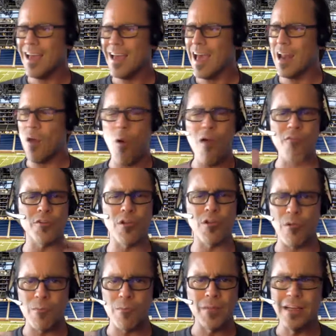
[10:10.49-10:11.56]
And however
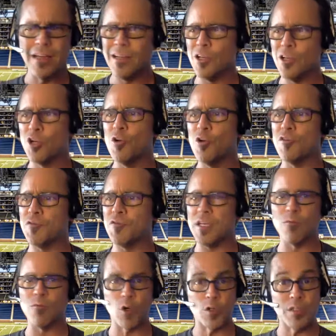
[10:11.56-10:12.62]
your
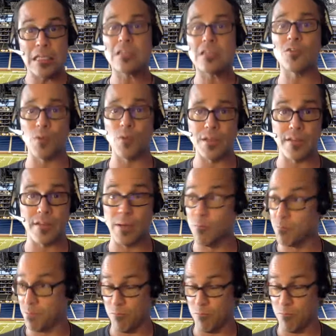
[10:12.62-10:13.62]
goofy rotisserie thing,